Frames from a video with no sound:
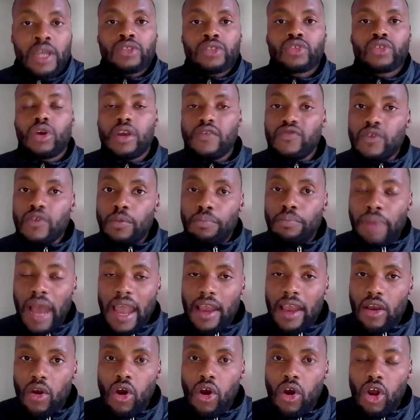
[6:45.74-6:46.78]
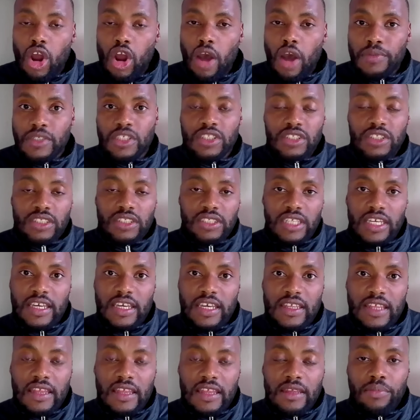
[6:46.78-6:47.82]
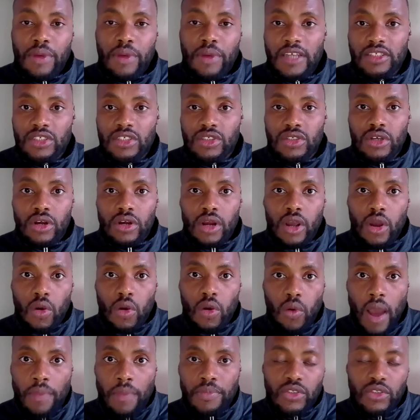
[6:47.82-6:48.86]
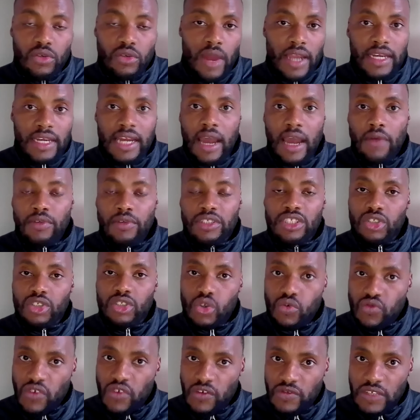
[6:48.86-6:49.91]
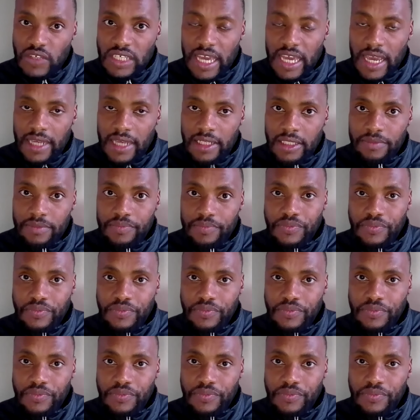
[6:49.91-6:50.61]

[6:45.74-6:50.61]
So if you buy call options thinking that the price is going to go up, so right now it's at 258